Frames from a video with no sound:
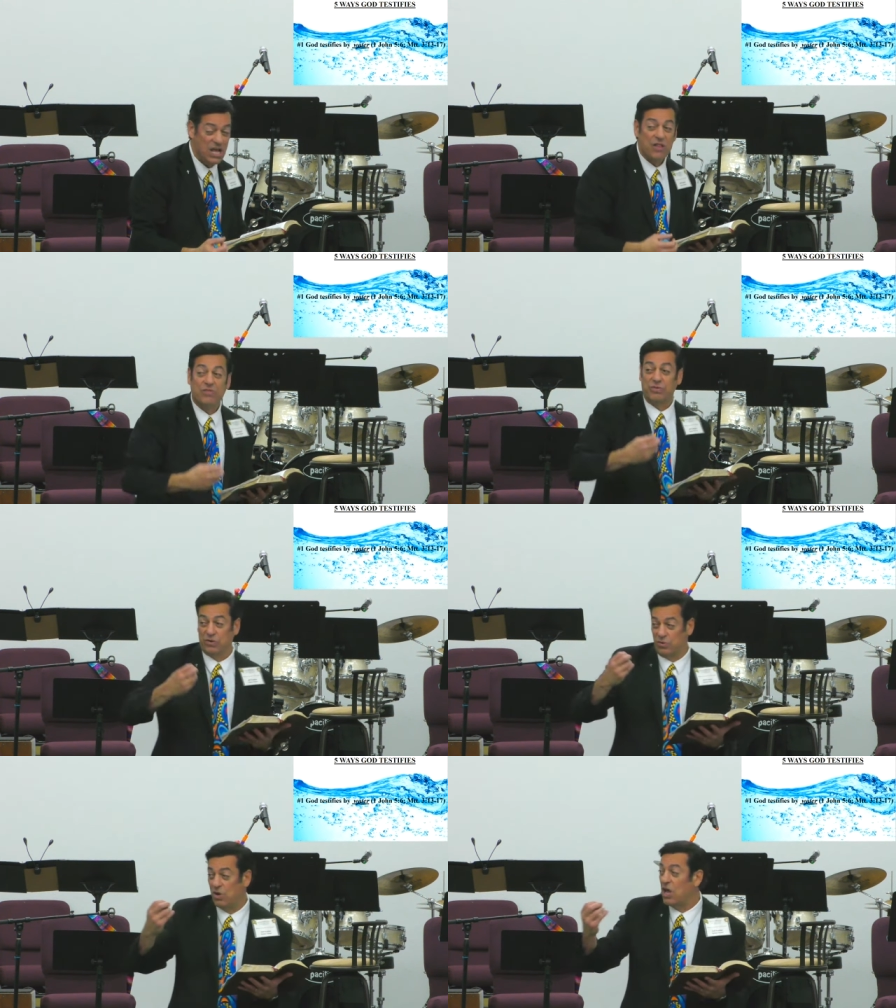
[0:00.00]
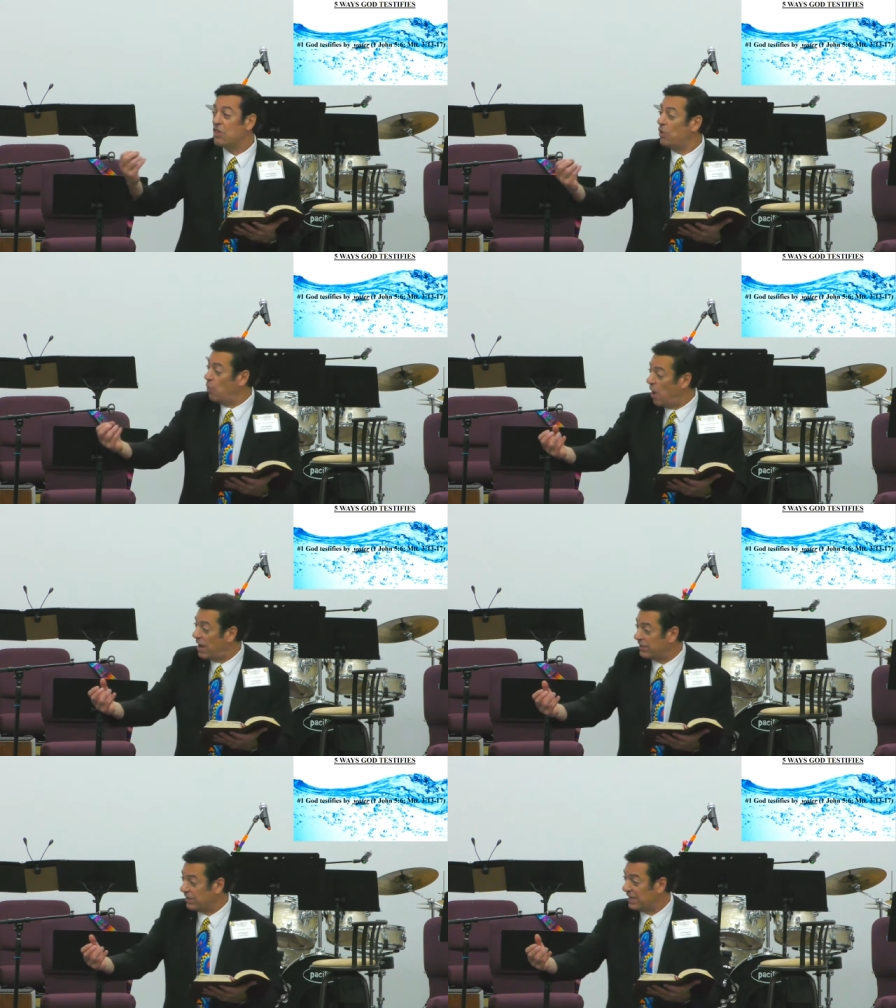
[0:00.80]
through the
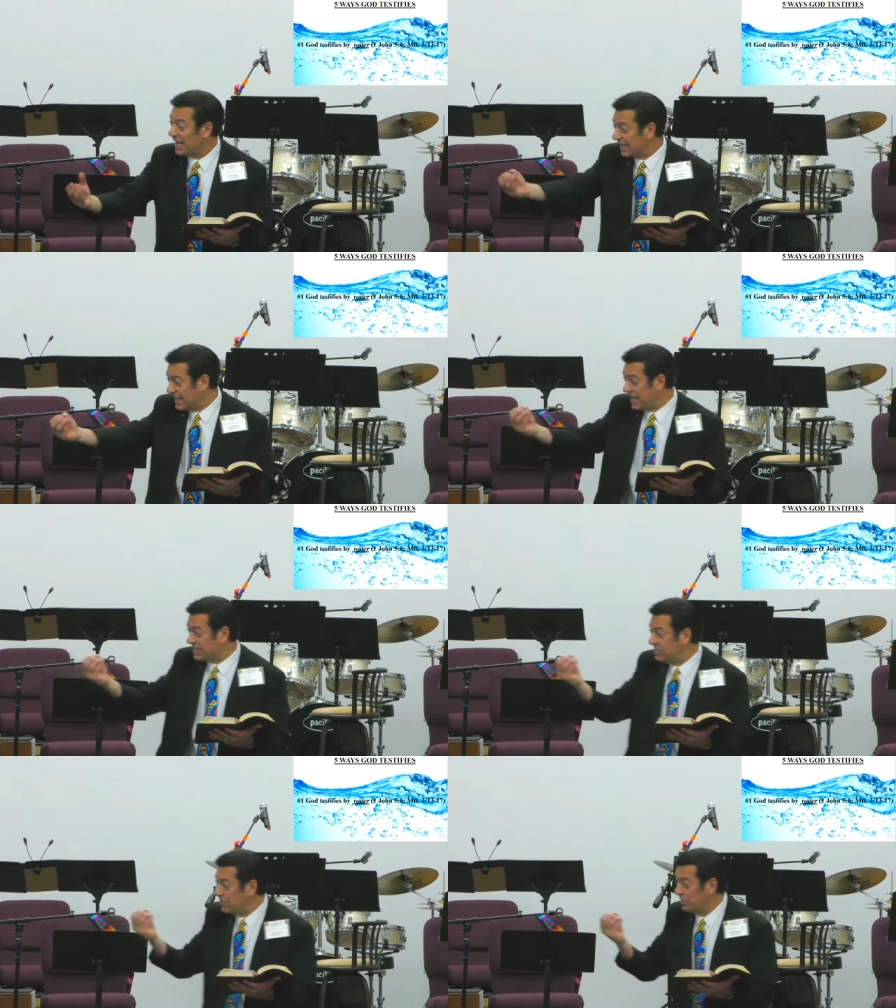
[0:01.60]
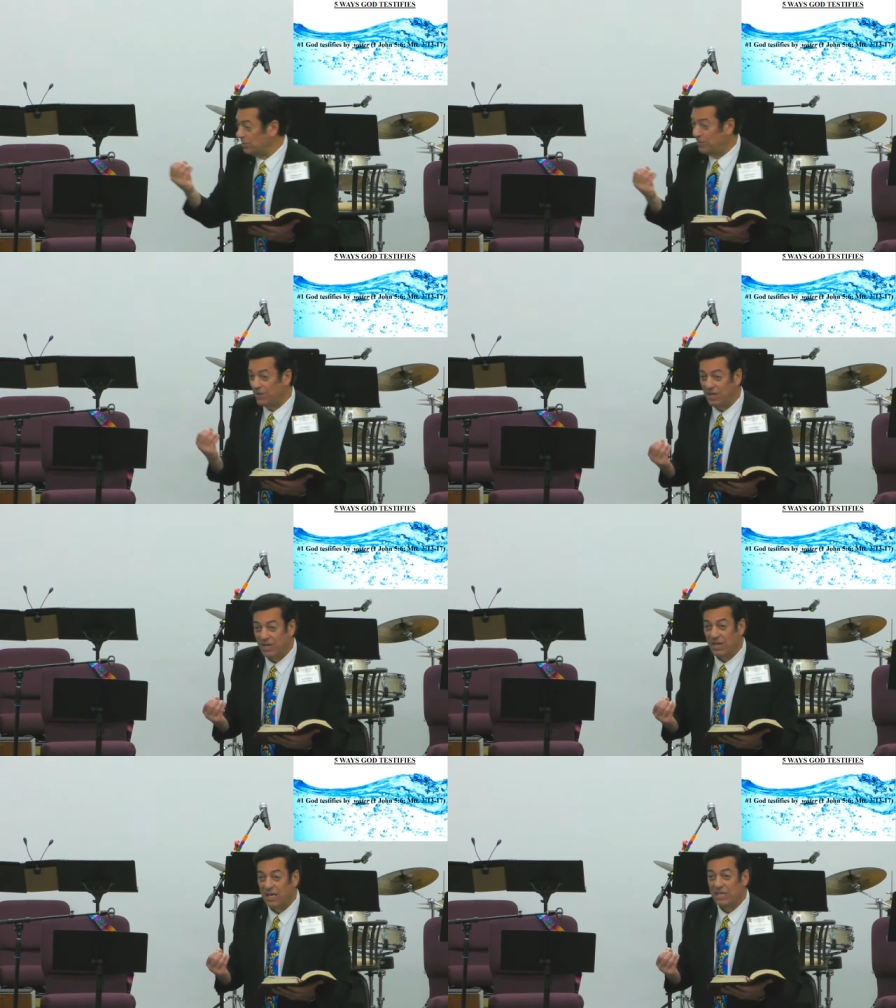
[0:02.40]
water, connected to
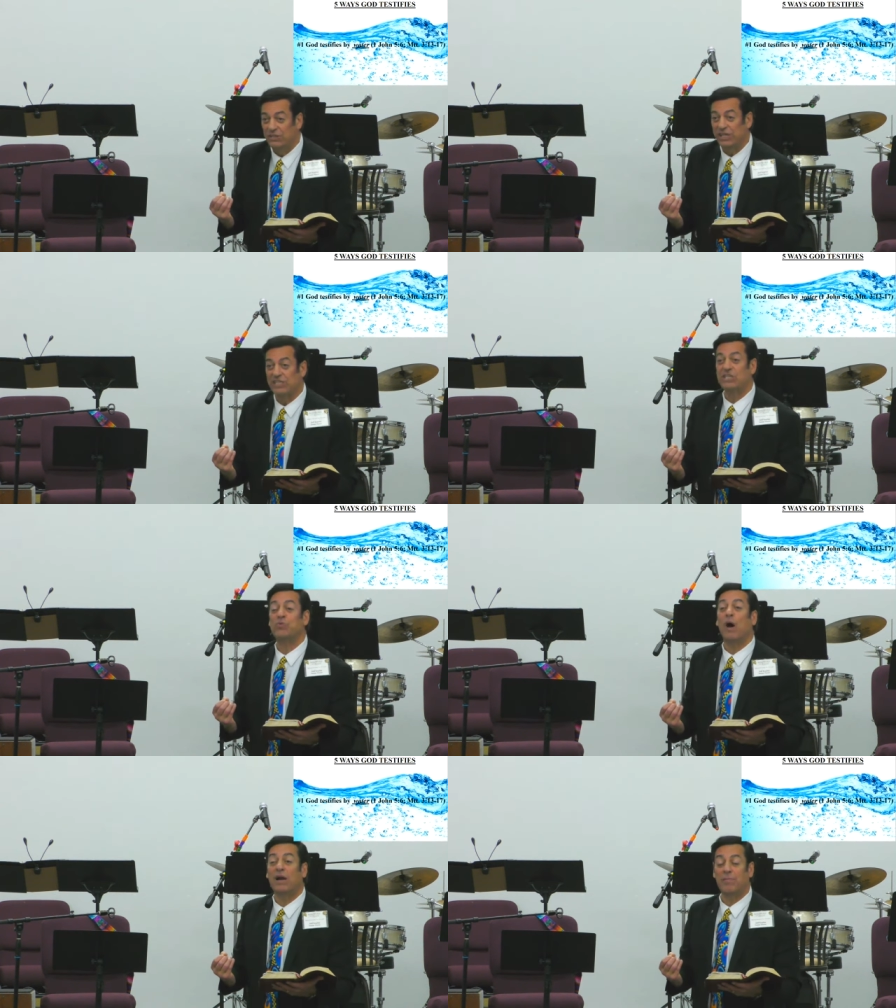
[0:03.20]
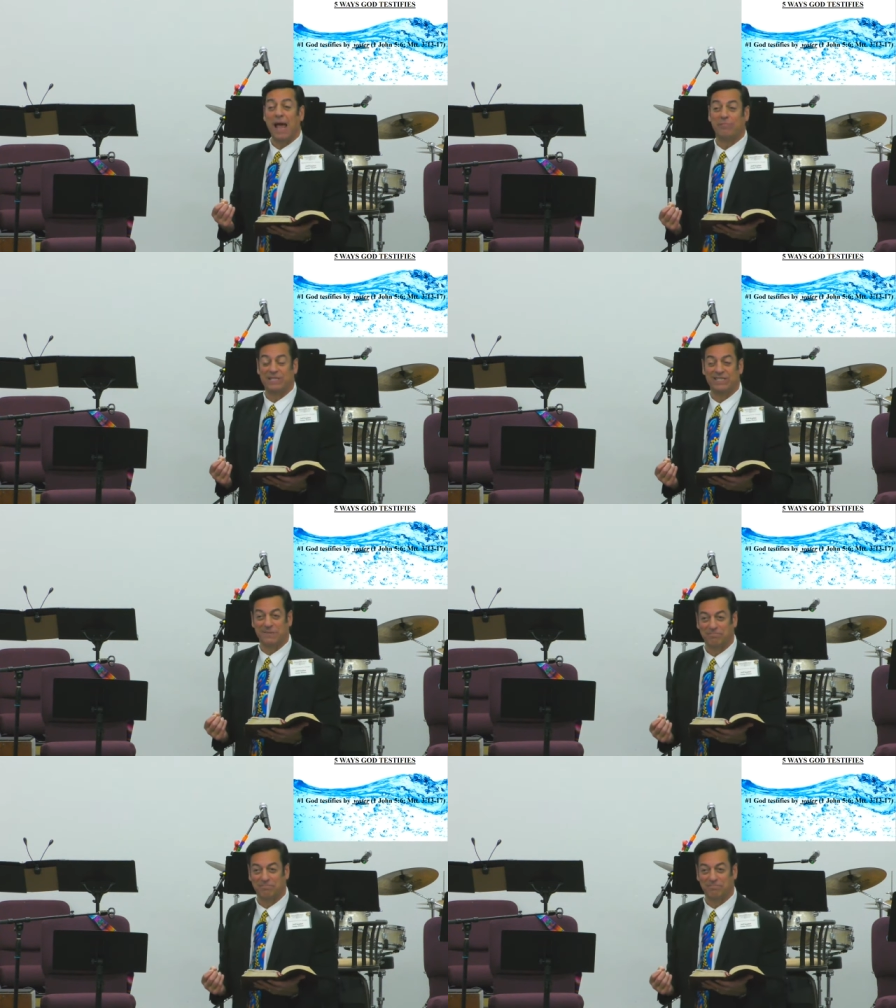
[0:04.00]
Jesus' water baptism.